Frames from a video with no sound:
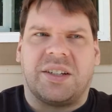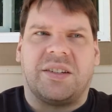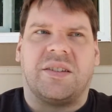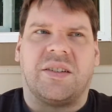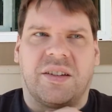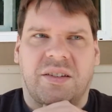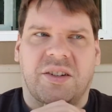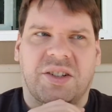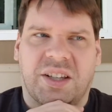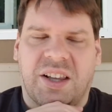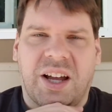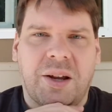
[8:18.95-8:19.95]
And
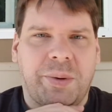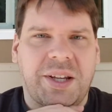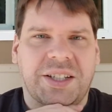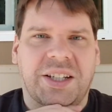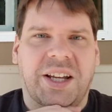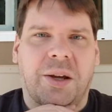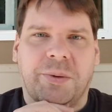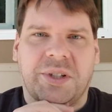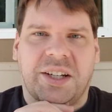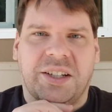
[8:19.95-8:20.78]
there's a lot of PC gamers